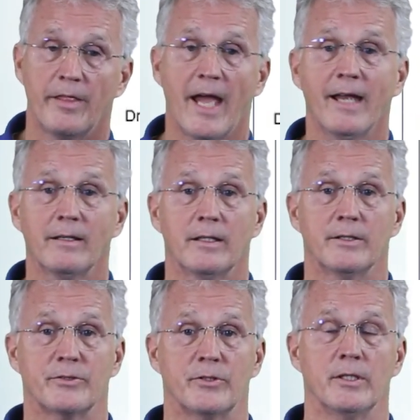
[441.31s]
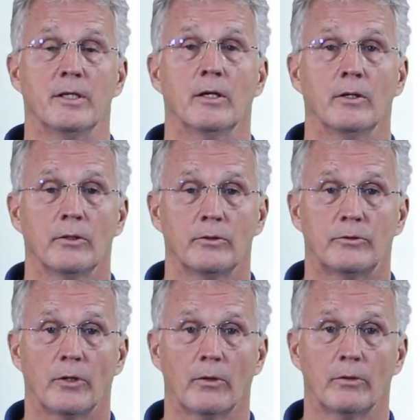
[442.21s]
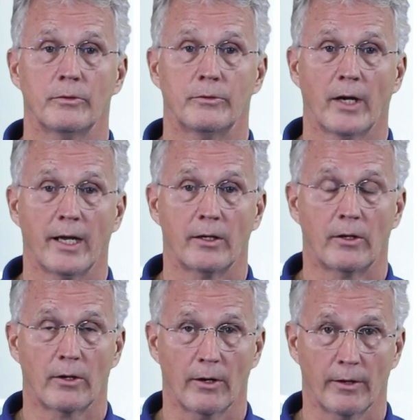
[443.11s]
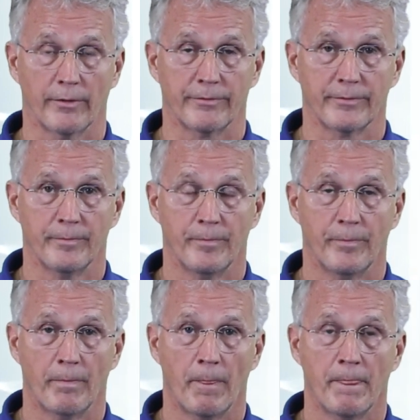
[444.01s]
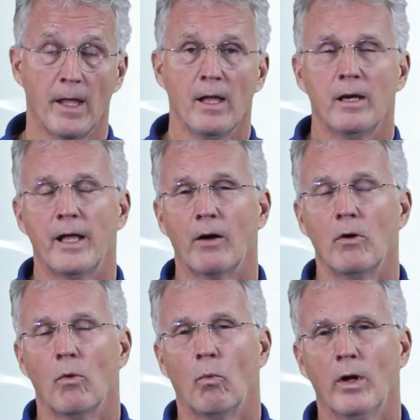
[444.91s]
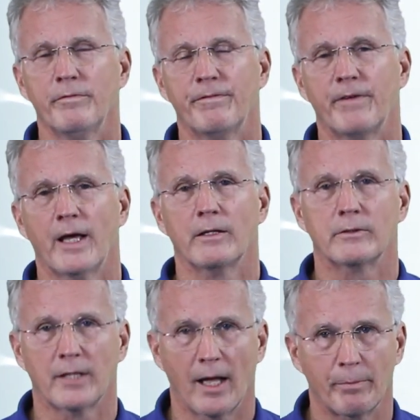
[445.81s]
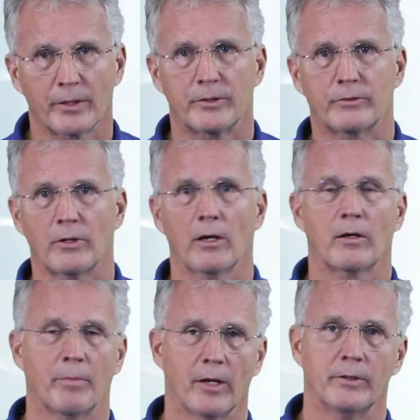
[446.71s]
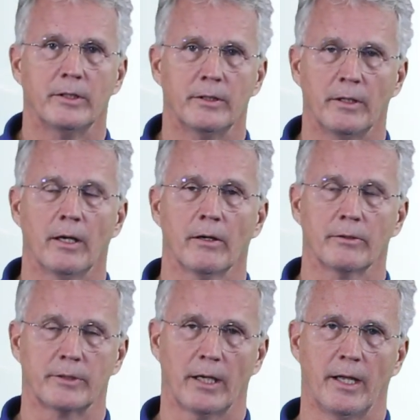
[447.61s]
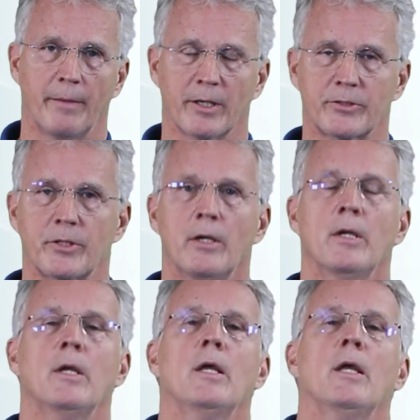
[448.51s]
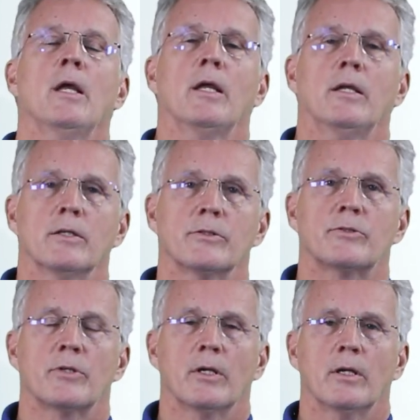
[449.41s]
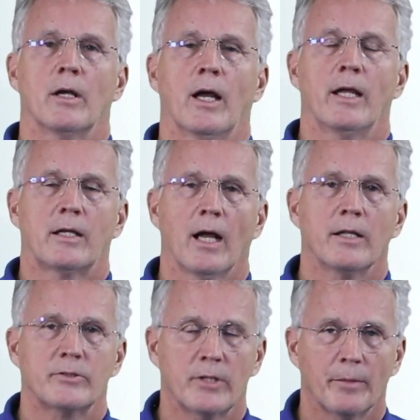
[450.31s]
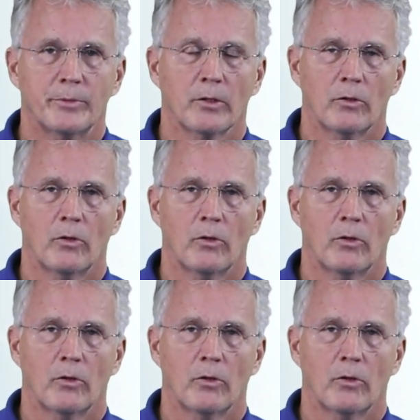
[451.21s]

That is the total drag curve. Now, one final topic to talk about in aerodynamics is a concept